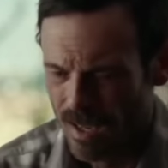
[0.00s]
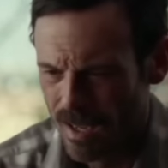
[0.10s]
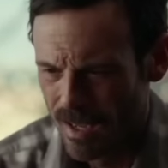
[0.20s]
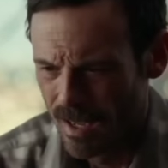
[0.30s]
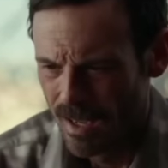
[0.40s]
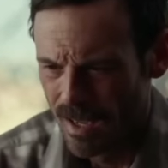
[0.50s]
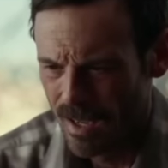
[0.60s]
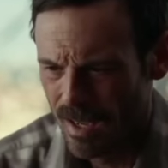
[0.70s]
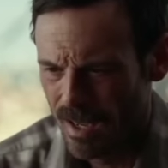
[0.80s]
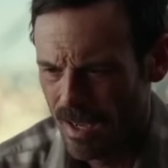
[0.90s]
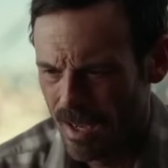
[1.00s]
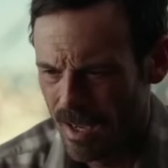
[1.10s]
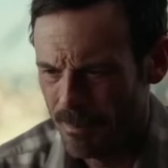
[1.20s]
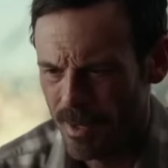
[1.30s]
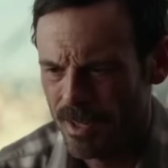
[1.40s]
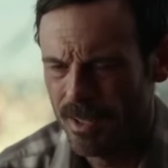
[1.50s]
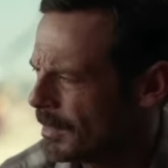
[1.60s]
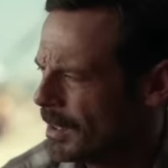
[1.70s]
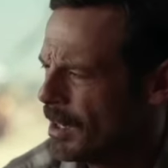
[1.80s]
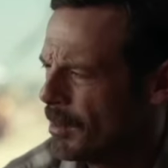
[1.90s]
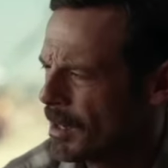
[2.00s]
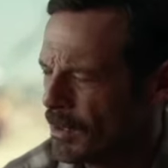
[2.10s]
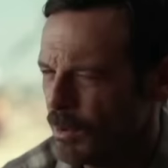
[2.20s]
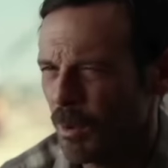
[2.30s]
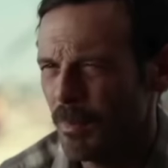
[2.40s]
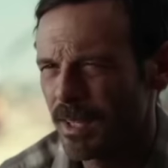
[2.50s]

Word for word: and all forms of torture he experienced while at the